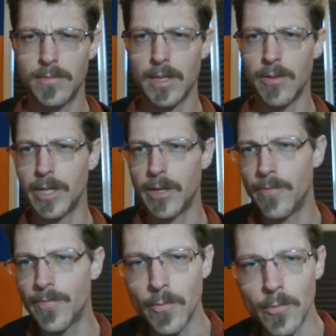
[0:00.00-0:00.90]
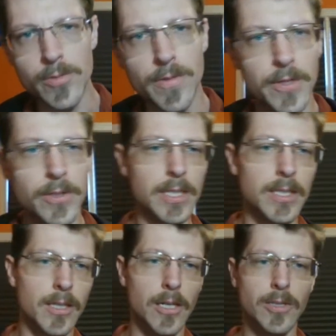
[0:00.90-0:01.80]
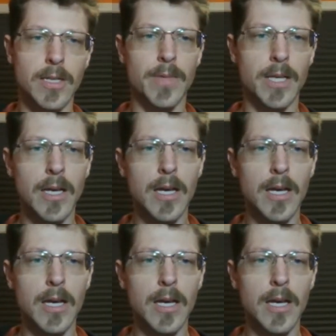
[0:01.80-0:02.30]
there we go. It was refusing to close something.